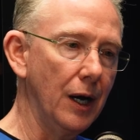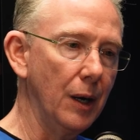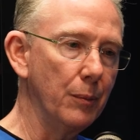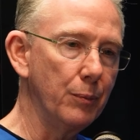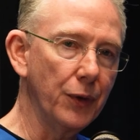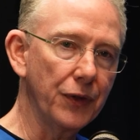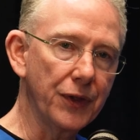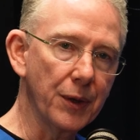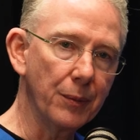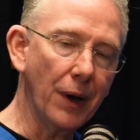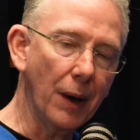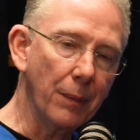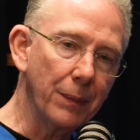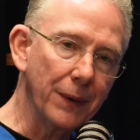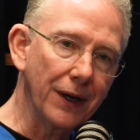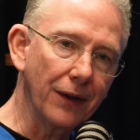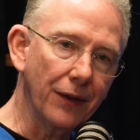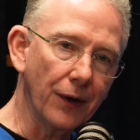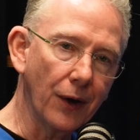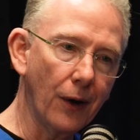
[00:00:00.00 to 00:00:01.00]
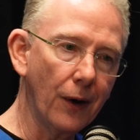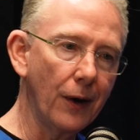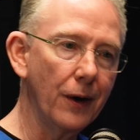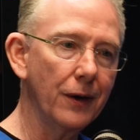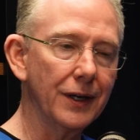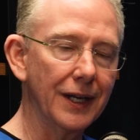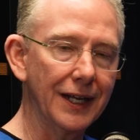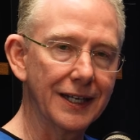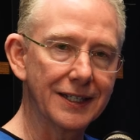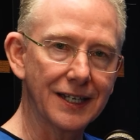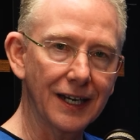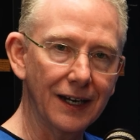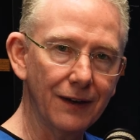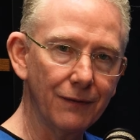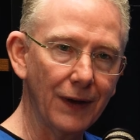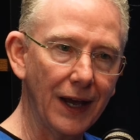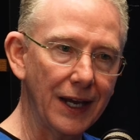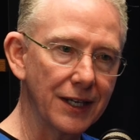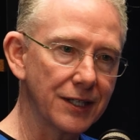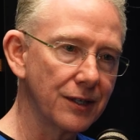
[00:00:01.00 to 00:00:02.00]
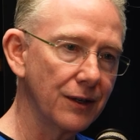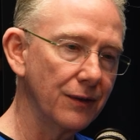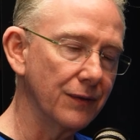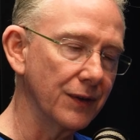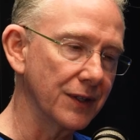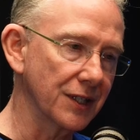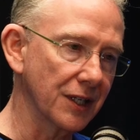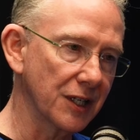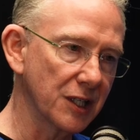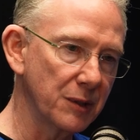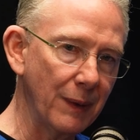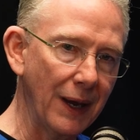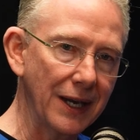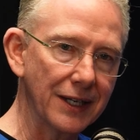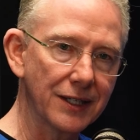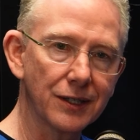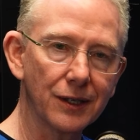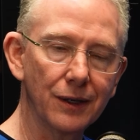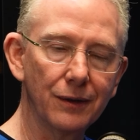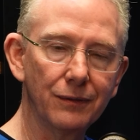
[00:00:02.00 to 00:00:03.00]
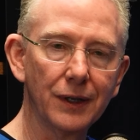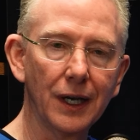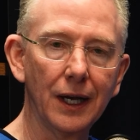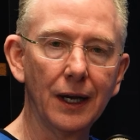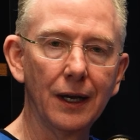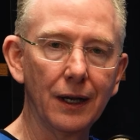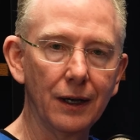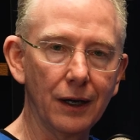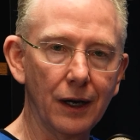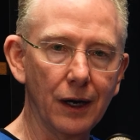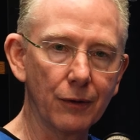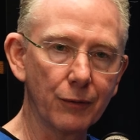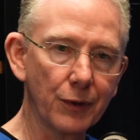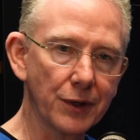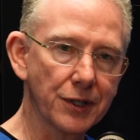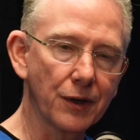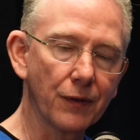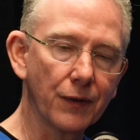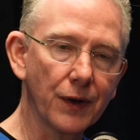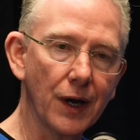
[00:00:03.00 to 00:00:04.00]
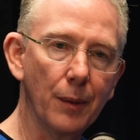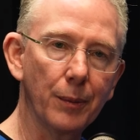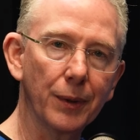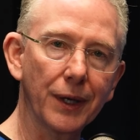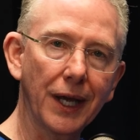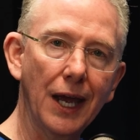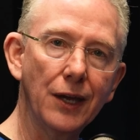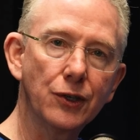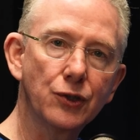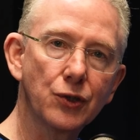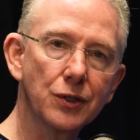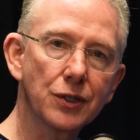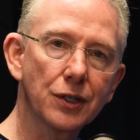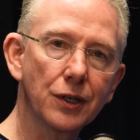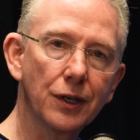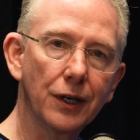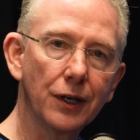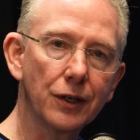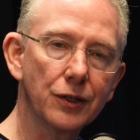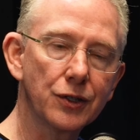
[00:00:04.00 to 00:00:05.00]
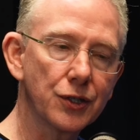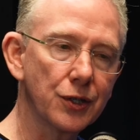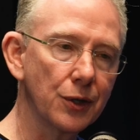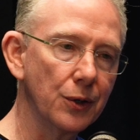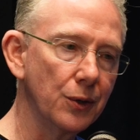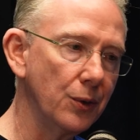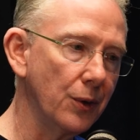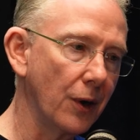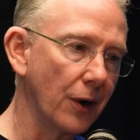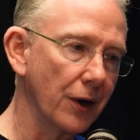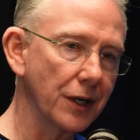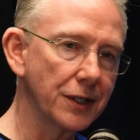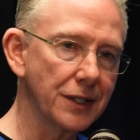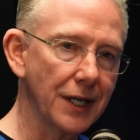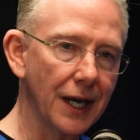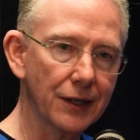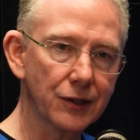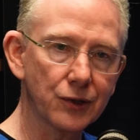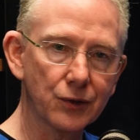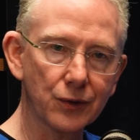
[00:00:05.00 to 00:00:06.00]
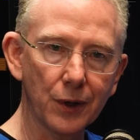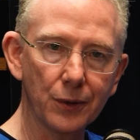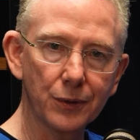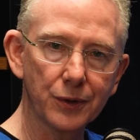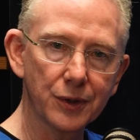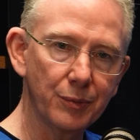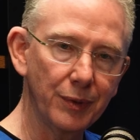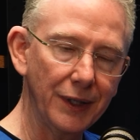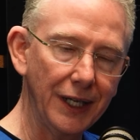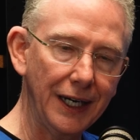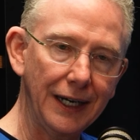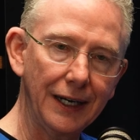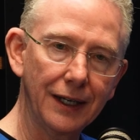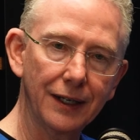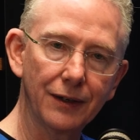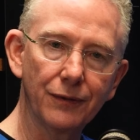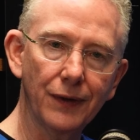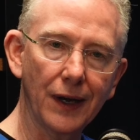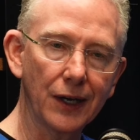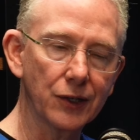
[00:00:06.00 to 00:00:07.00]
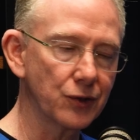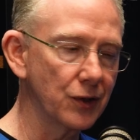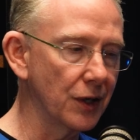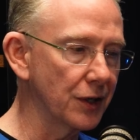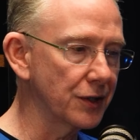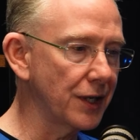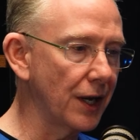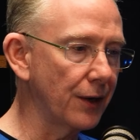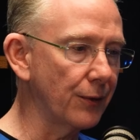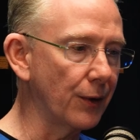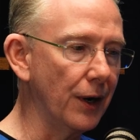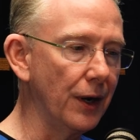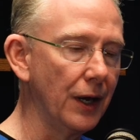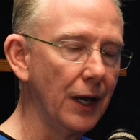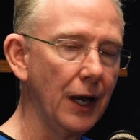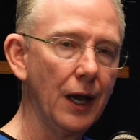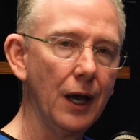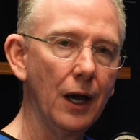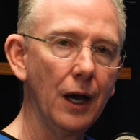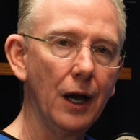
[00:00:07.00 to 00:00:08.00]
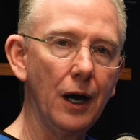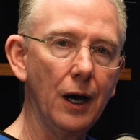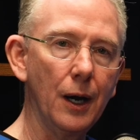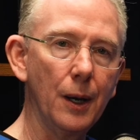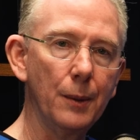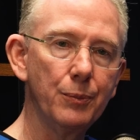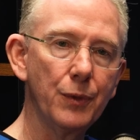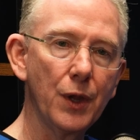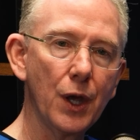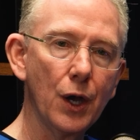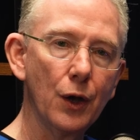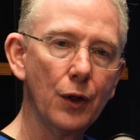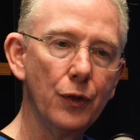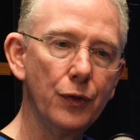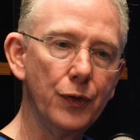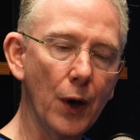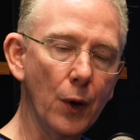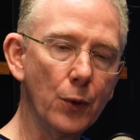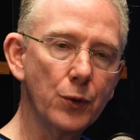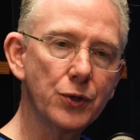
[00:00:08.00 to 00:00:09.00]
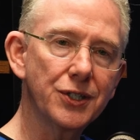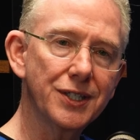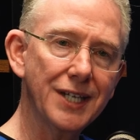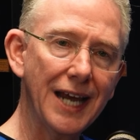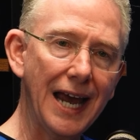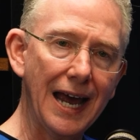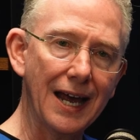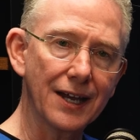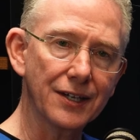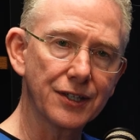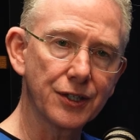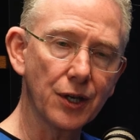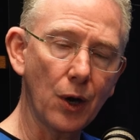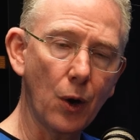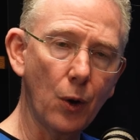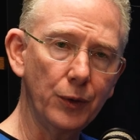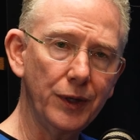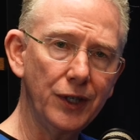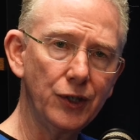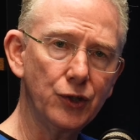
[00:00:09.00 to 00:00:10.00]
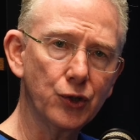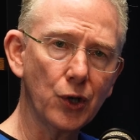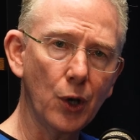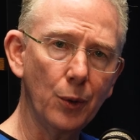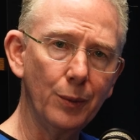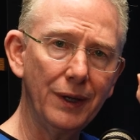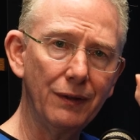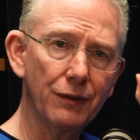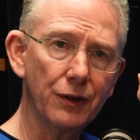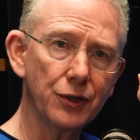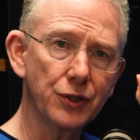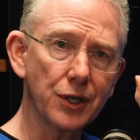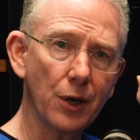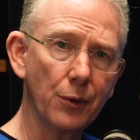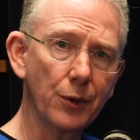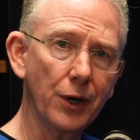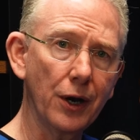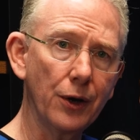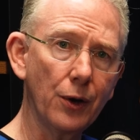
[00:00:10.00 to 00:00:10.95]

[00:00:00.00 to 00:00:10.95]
put them up into the heart. It's invasive. It's expensive. risk of complications can ensue, heart attack, strokes, bleeding, infection, etc. Those tests only show me the donut